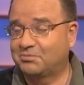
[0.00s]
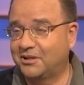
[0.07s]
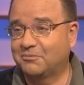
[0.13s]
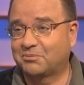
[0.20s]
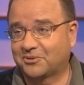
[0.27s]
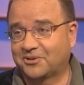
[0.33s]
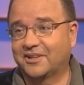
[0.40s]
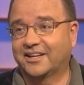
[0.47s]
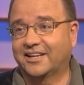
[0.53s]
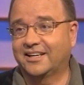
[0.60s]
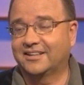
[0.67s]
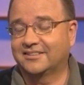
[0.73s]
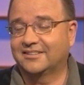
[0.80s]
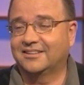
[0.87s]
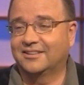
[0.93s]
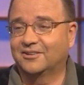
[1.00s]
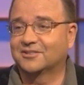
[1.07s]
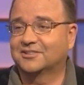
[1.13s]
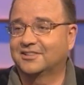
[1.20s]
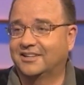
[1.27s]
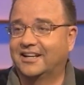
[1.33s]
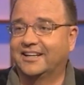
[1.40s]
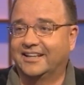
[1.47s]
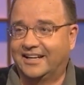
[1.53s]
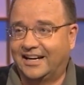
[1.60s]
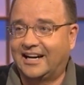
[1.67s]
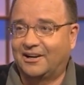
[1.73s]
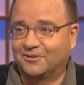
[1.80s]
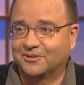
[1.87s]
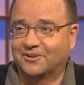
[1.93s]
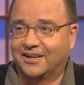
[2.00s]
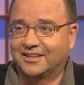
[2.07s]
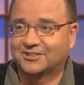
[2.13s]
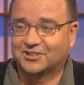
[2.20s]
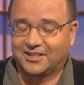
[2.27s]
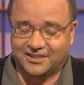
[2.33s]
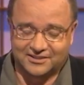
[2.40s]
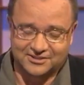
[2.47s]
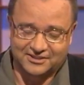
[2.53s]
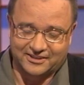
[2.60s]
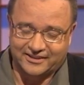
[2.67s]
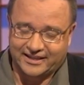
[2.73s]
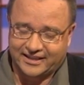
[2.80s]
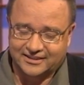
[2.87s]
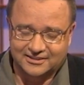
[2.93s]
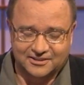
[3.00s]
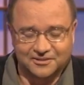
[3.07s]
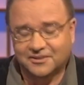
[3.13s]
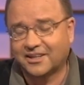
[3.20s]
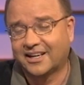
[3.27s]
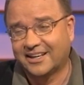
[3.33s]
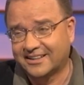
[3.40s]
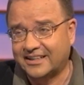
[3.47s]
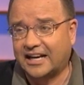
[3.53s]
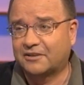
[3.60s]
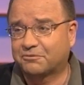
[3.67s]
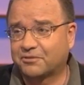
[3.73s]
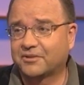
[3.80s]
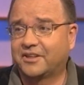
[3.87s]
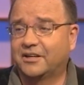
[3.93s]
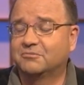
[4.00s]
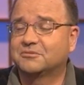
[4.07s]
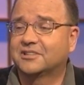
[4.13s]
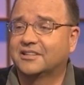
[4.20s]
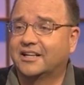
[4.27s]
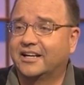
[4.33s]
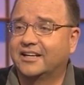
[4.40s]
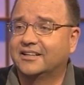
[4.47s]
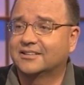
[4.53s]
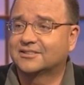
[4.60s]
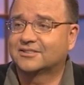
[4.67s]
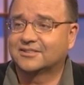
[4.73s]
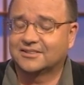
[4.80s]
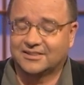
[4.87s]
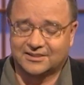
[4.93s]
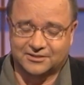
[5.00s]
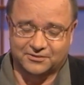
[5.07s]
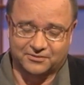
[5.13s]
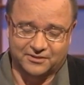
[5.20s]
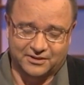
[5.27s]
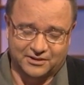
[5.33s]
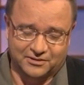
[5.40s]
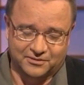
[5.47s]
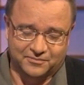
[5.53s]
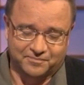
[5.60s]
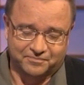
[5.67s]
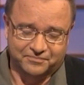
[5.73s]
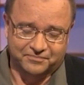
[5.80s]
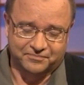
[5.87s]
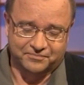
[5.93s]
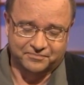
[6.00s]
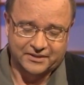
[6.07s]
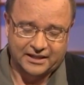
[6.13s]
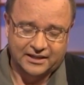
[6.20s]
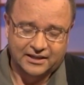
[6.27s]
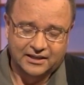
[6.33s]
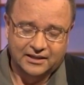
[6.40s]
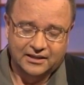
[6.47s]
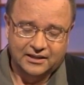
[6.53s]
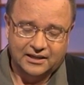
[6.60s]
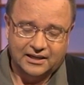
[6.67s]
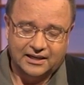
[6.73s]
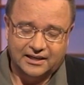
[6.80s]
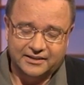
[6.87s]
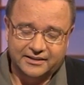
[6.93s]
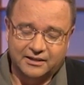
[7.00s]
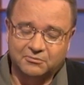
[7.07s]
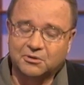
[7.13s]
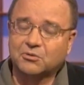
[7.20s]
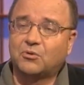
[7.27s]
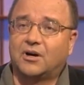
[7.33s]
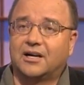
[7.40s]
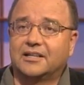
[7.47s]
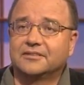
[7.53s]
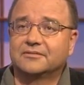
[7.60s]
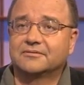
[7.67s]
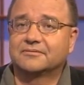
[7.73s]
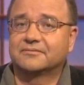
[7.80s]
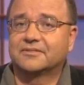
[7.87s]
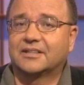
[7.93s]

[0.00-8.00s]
of people thinking, tonight, how do I change their attitude? Not for them tonight. It's for you. Number one,